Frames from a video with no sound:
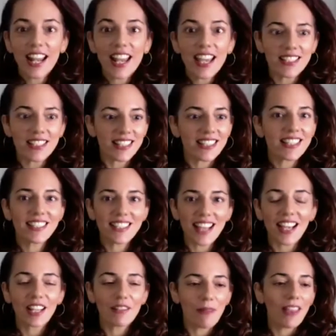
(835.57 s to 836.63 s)
It is. It's the
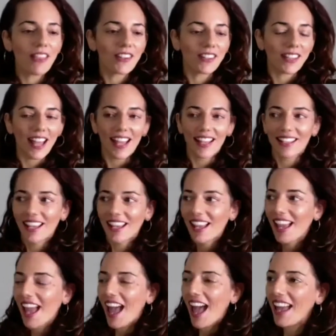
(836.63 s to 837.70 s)
second motherland.
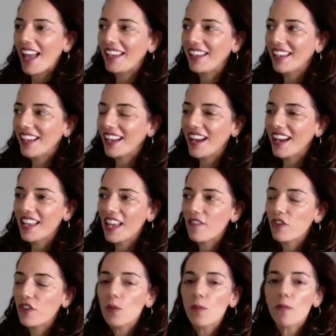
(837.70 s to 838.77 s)
And
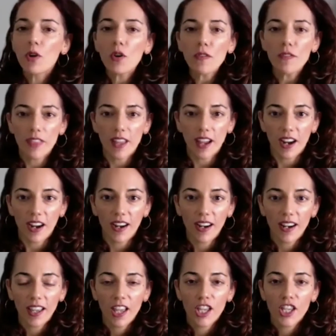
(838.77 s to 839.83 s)
if you move there,
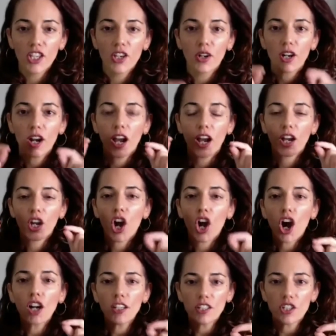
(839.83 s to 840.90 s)
your
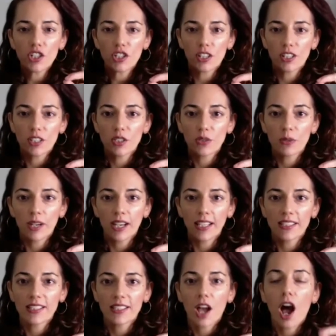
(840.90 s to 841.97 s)
car insurance
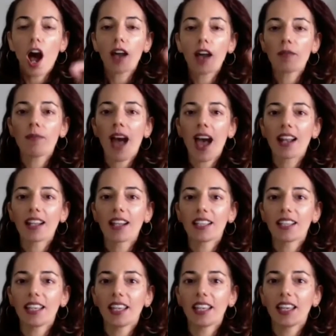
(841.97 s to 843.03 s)
rates
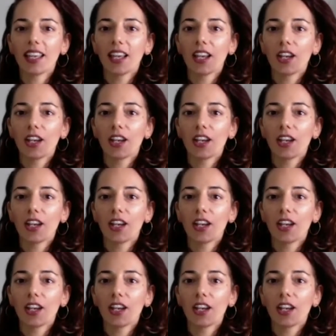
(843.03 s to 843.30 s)
automatically